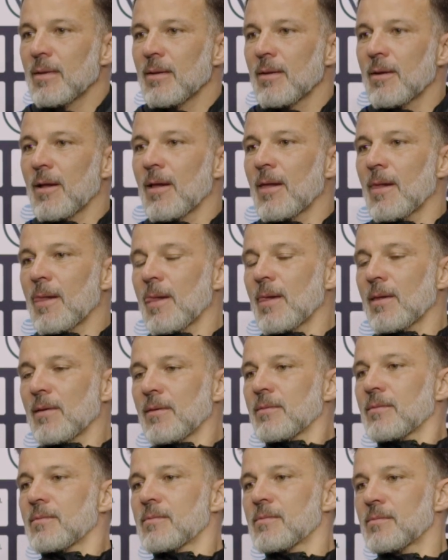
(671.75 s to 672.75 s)
Um, it
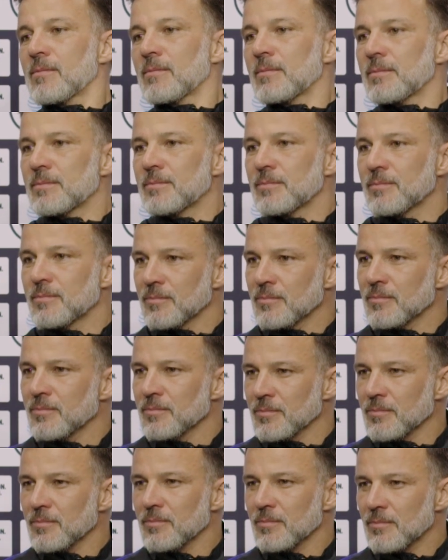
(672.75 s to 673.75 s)
didn't seem like a
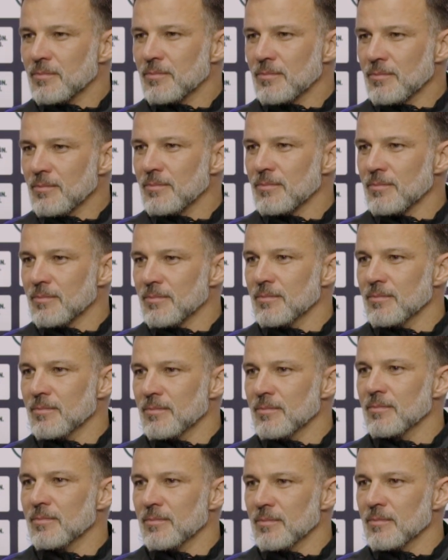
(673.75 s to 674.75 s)
your normal January
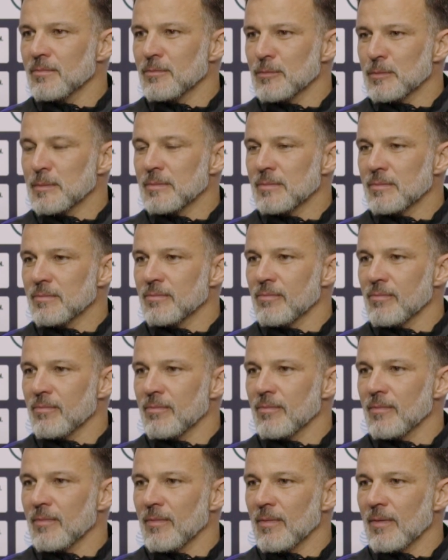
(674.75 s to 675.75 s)
friendly, but how did
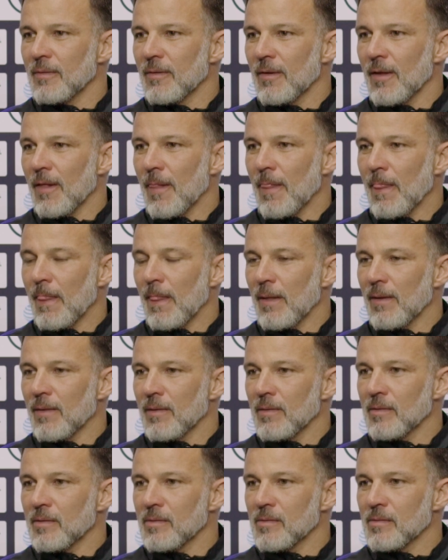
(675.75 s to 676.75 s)
that sort of
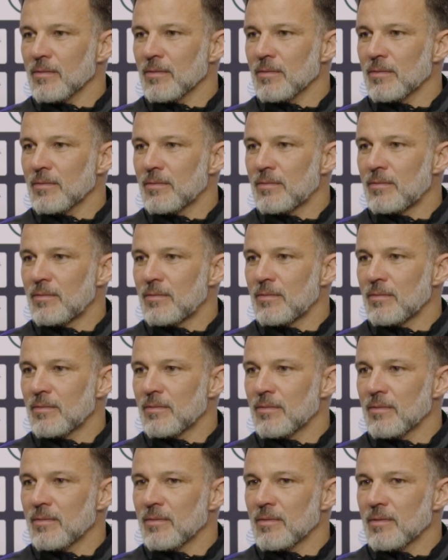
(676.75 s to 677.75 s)
play out in your eyes down
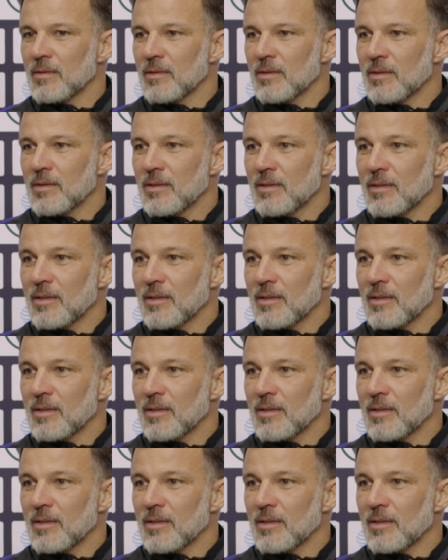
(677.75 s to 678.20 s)
on, on the field?